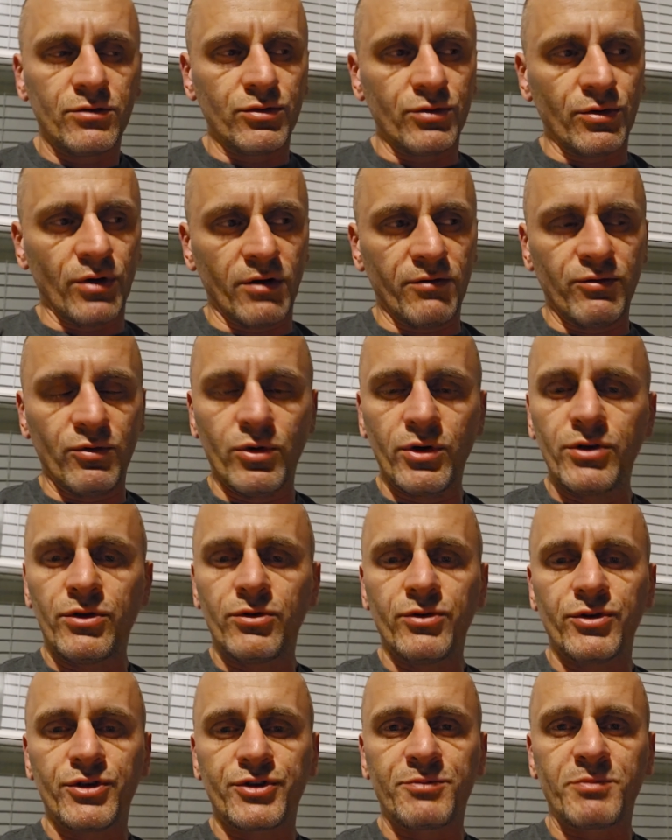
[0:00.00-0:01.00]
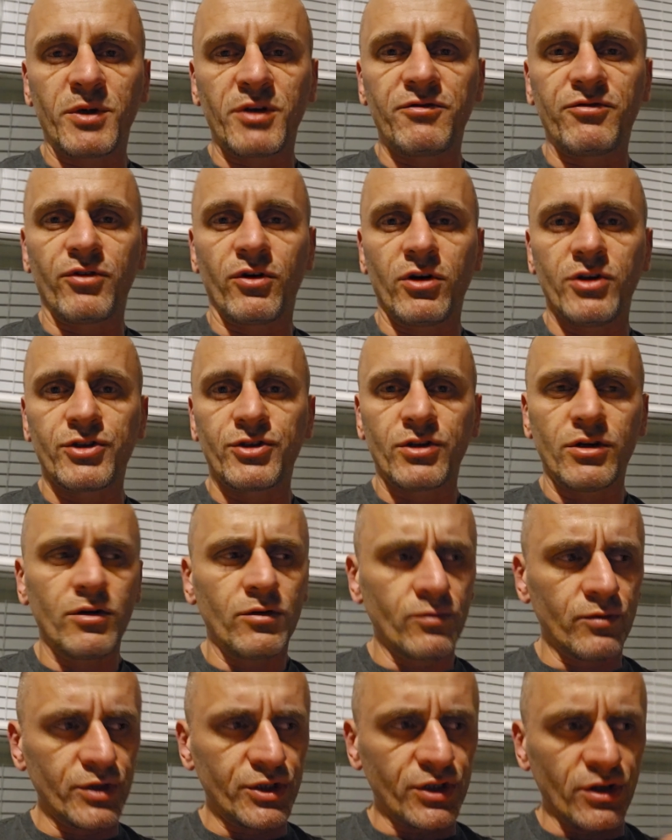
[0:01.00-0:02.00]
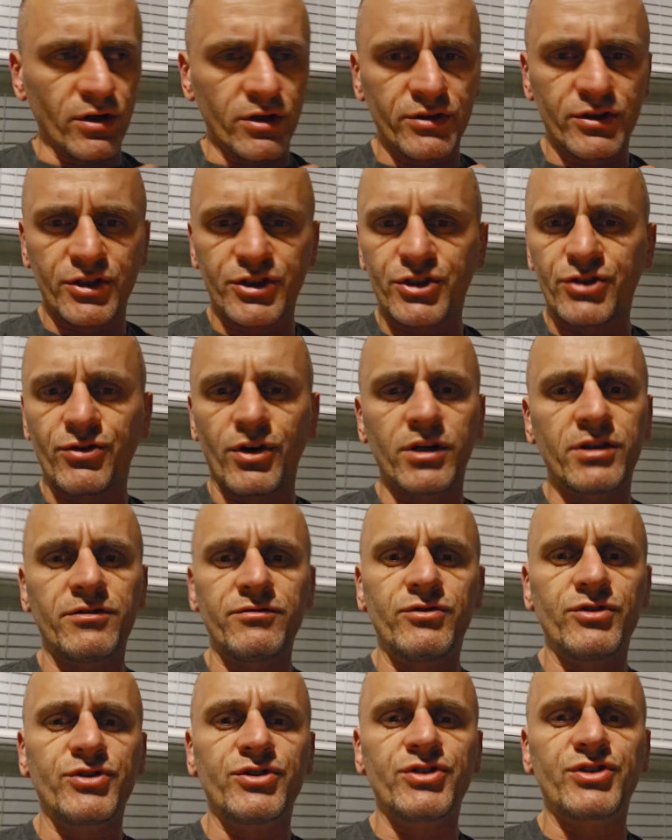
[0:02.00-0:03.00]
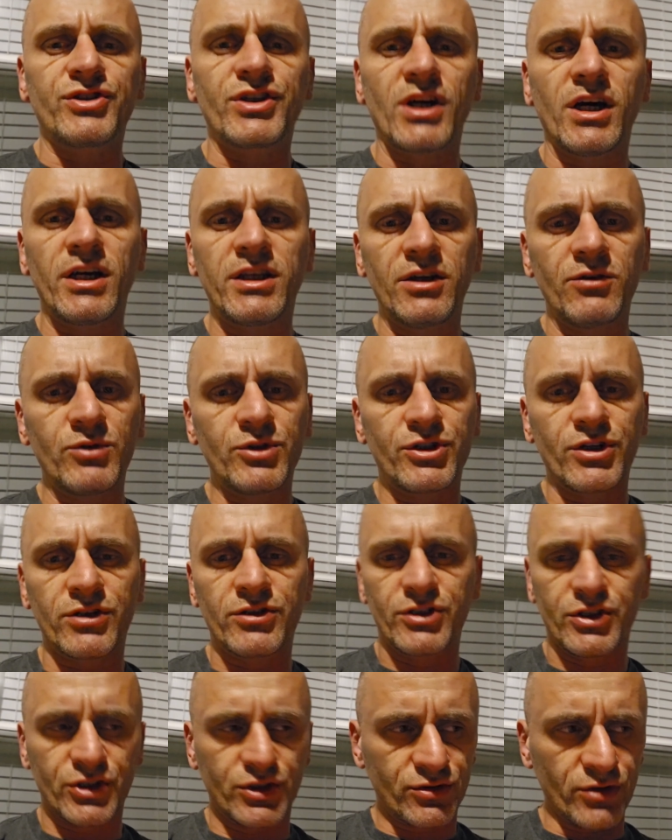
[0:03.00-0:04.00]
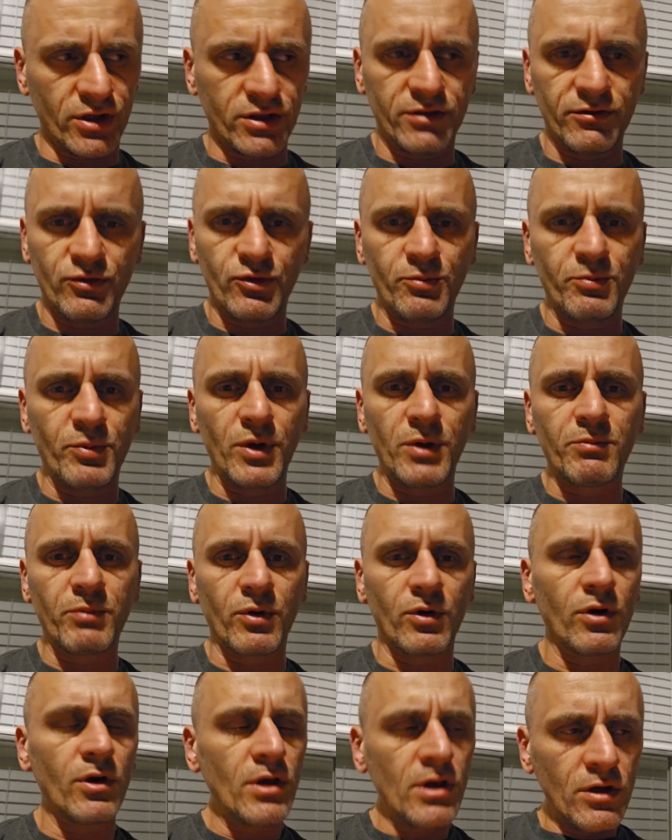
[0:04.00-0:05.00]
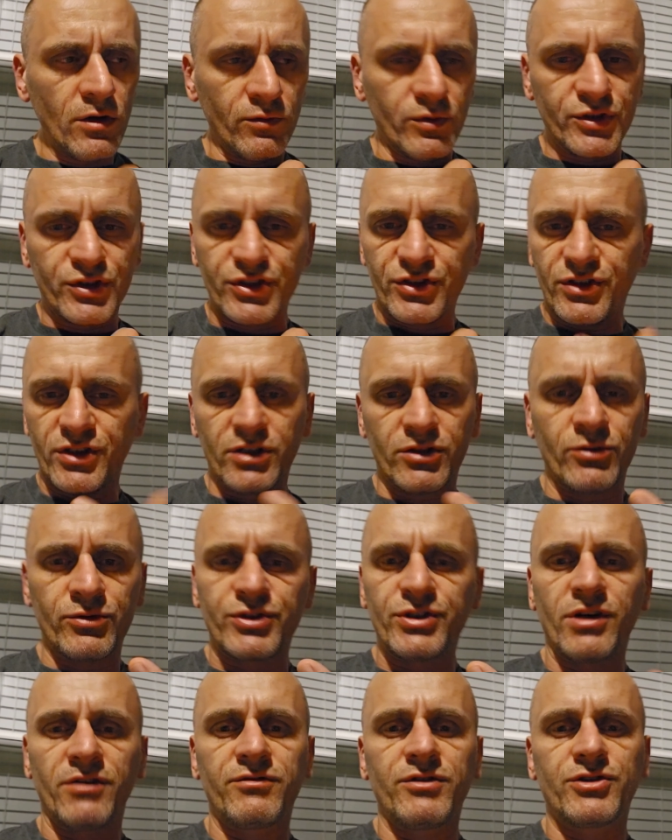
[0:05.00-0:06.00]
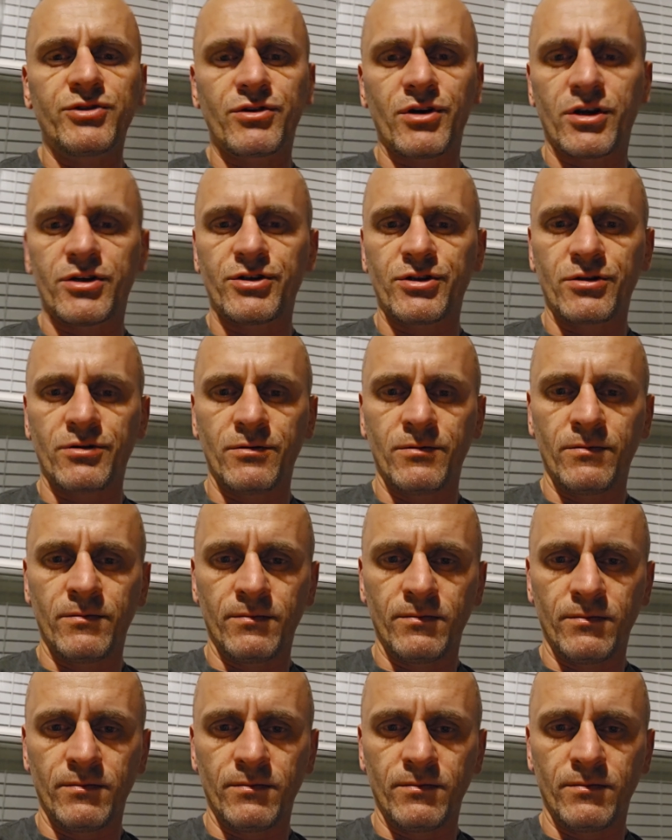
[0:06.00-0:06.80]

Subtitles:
to avoid those pitfalls, which are destructive to society, which are destructive to people, which is their own self-destruction.